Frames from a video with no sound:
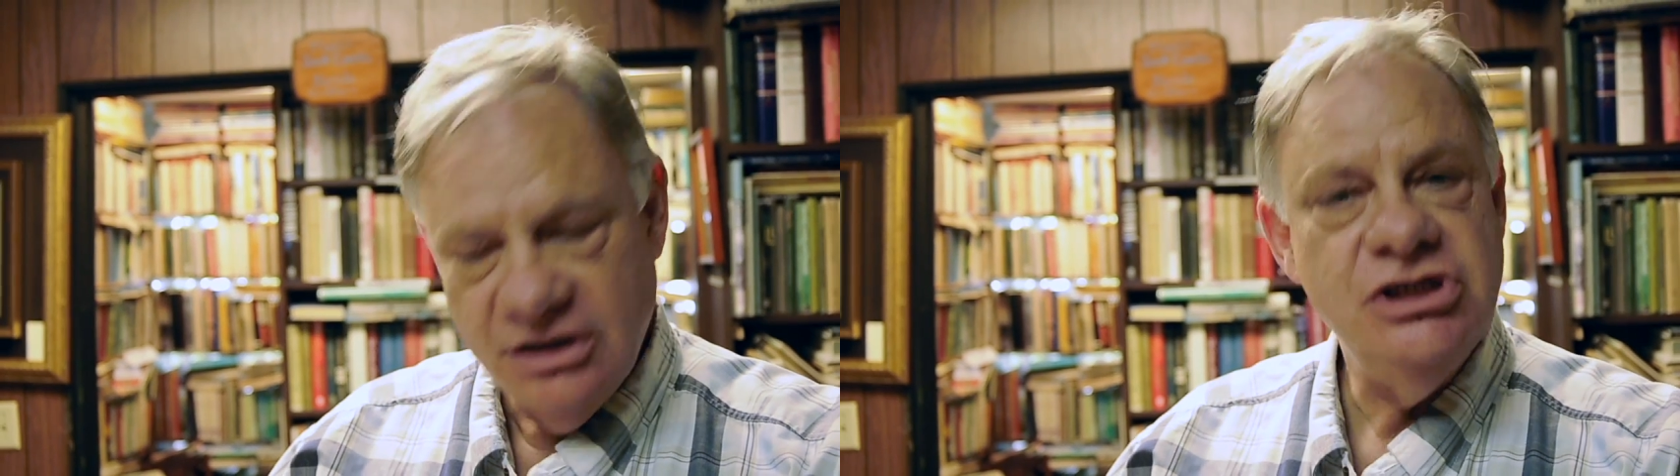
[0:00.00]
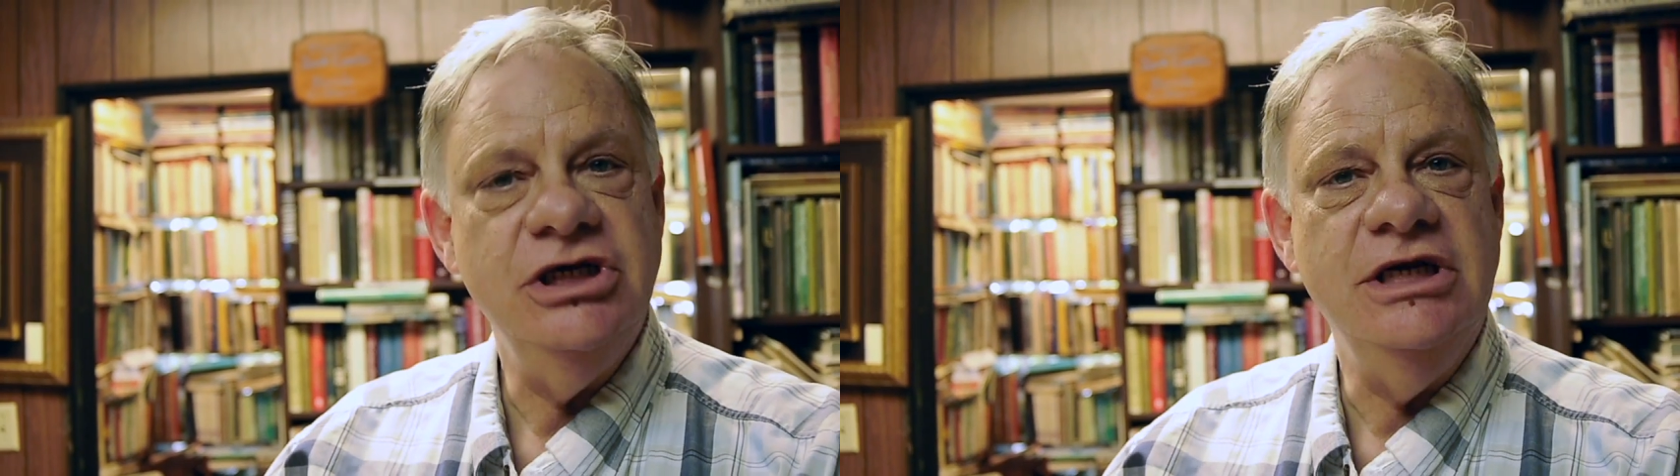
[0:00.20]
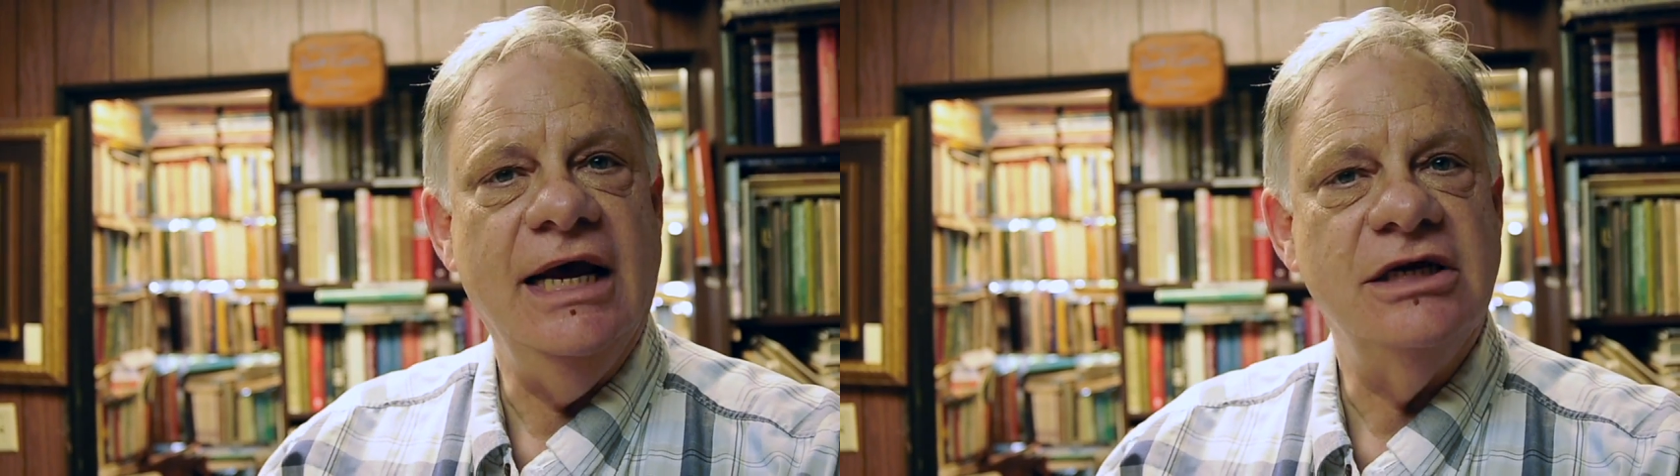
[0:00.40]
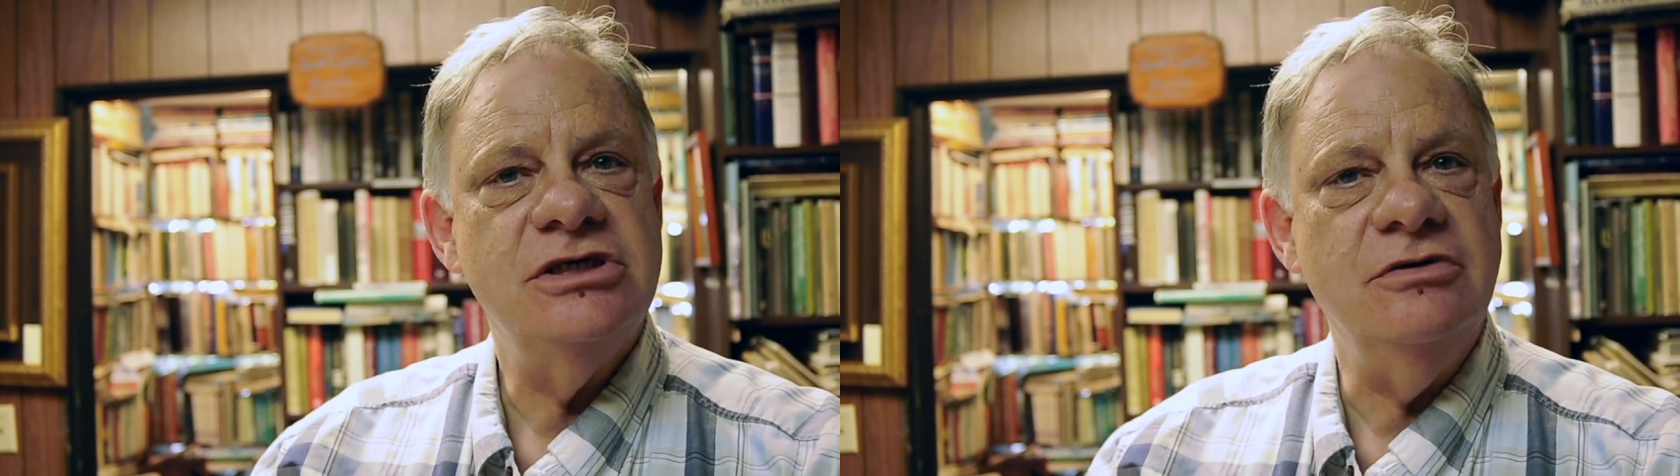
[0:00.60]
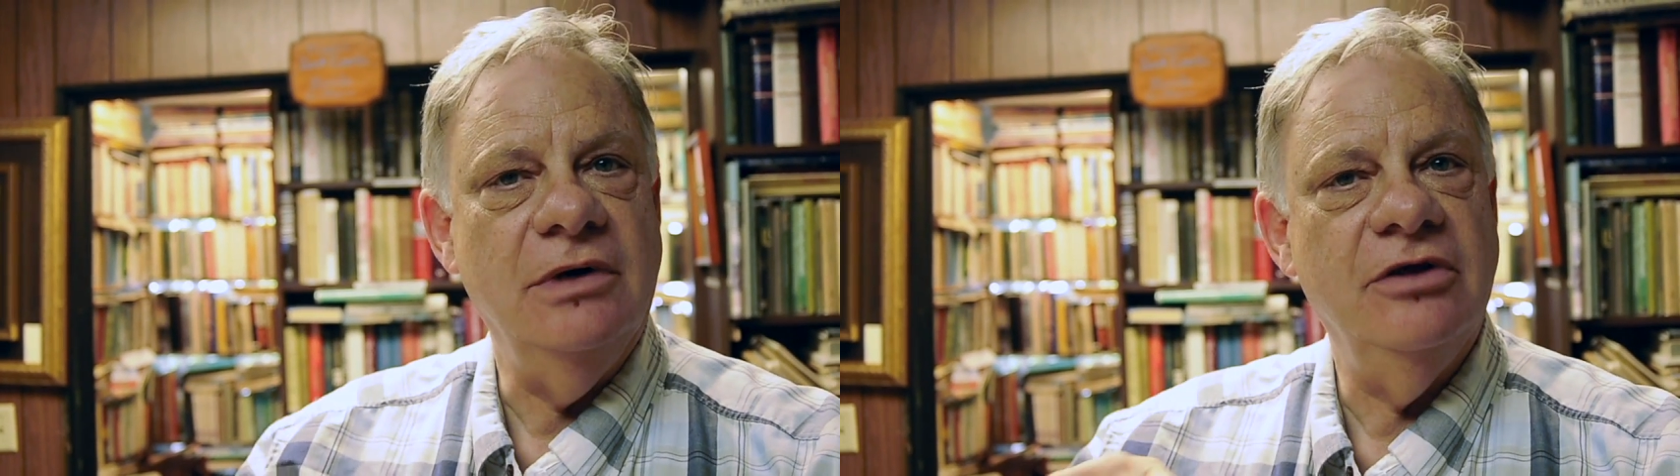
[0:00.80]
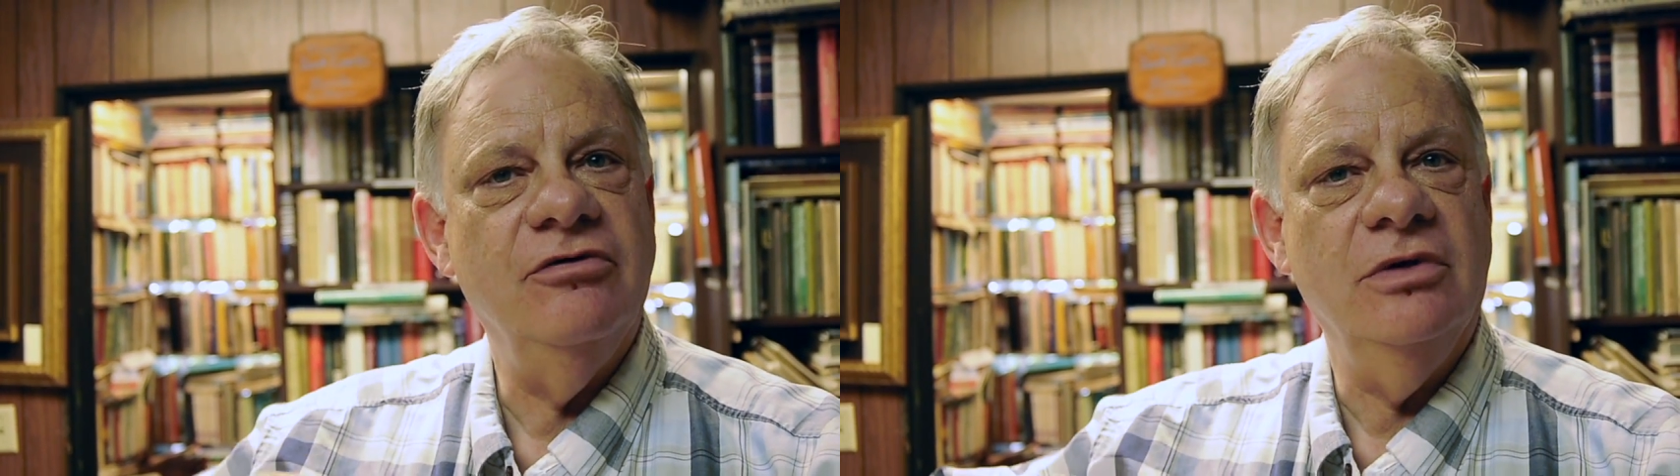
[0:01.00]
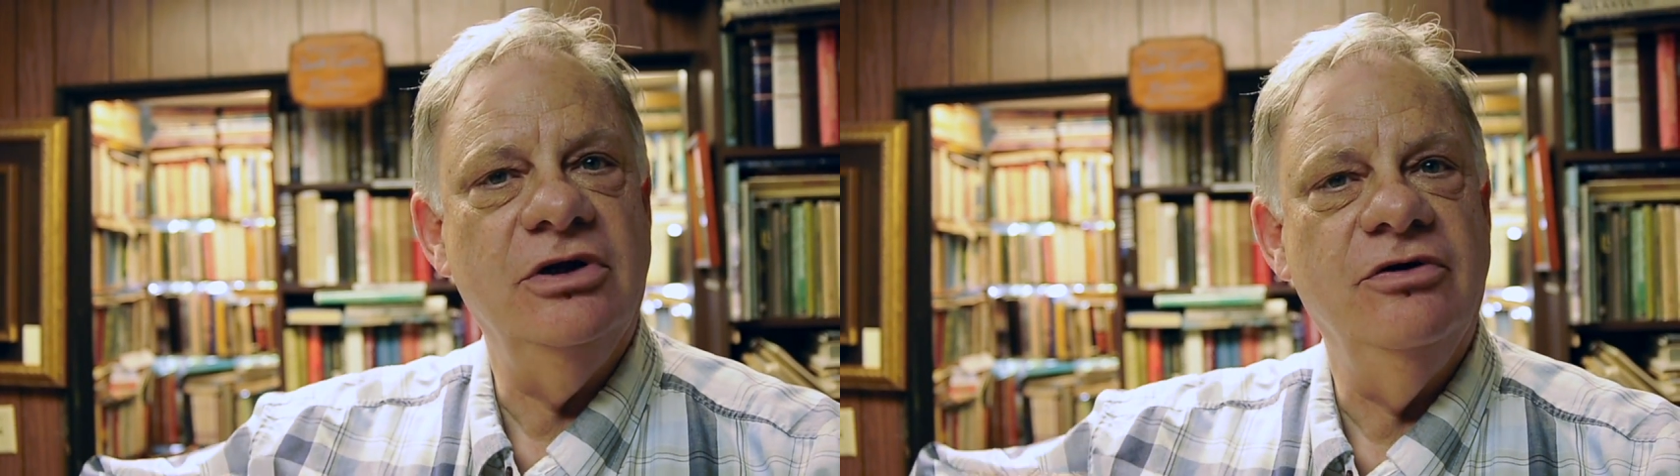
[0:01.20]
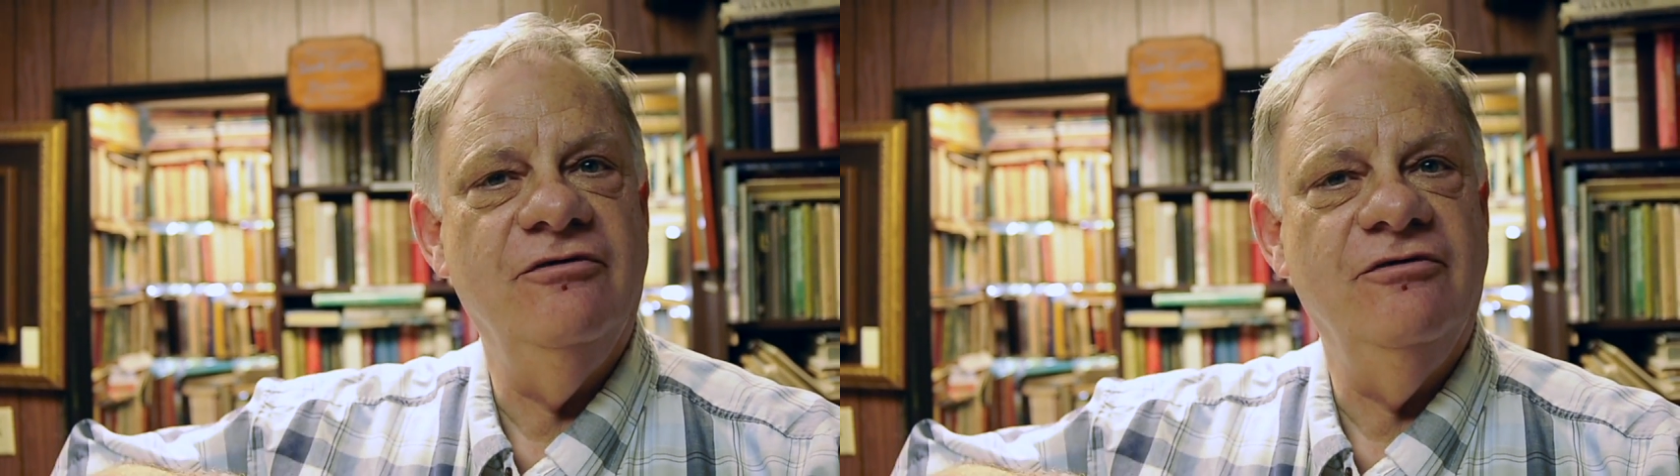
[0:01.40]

that she danced with would